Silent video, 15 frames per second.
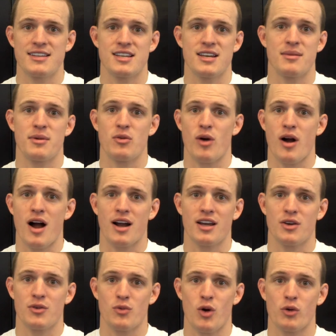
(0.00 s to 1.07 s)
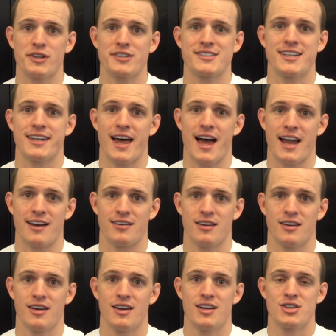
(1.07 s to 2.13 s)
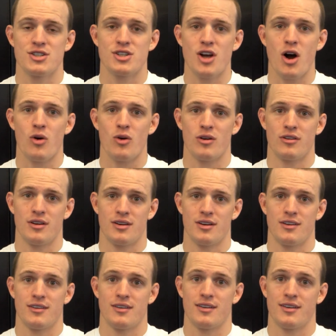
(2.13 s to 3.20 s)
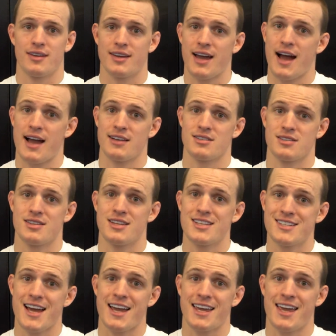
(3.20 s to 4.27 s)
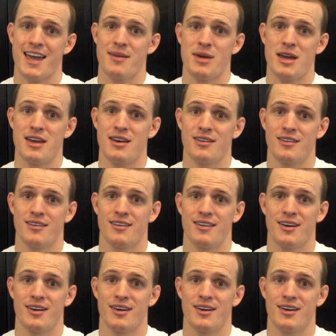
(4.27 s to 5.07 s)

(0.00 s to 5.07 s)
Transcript: he's going to be rocking and rolling tonight. So, guys, this guy came in.